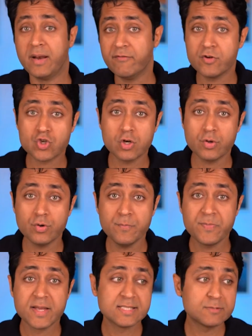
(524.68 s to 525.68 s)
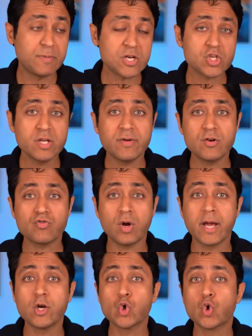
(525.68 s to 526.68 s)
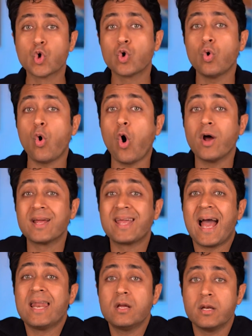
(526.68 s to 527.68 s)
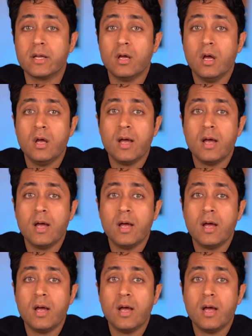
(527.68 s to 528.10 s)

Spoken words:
beneficial to you, especially when trying to grow organically